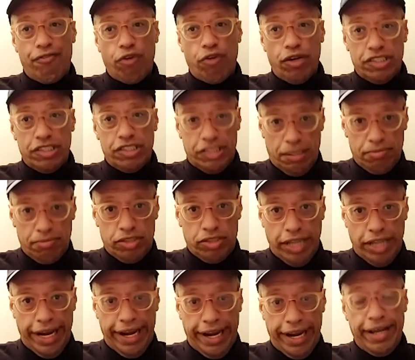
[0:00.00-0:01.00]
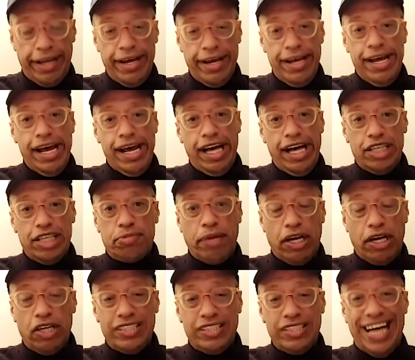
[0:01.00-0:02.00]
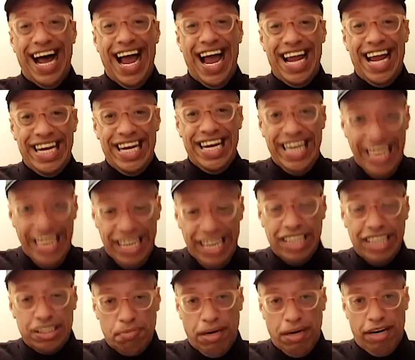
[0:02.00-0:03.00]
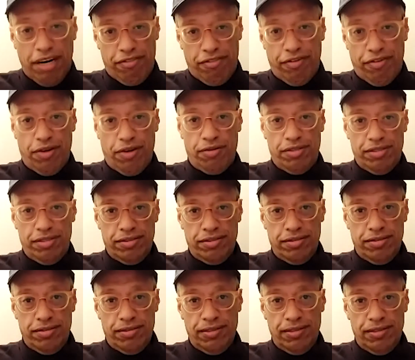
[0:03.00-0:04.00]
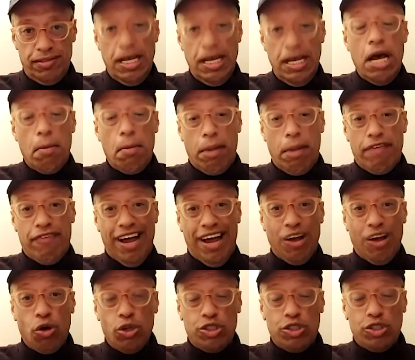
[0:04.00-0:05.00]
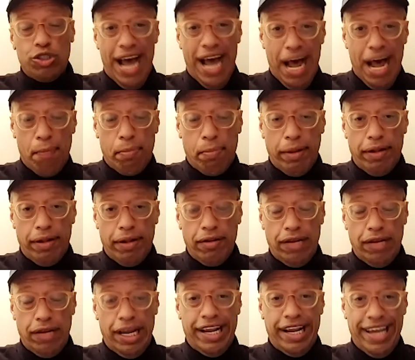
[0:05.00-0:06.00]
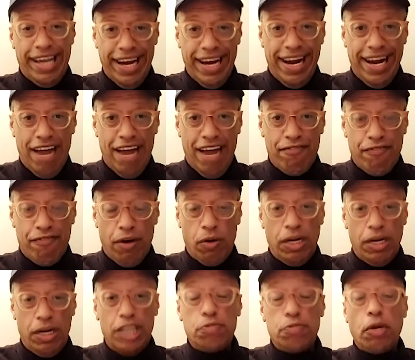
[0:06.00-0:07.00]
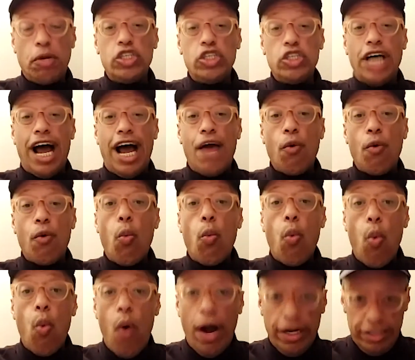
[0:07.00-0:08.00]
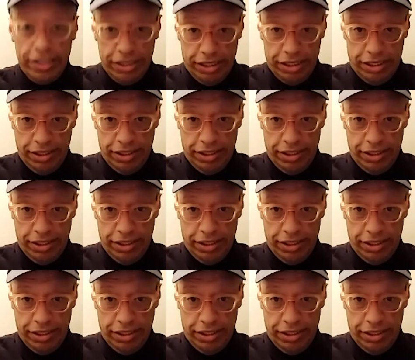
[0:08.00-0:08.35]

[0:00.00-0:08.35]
Samsung, it's because I need a smartphone. But if I go to Apple and get an iPhone, it's because I want.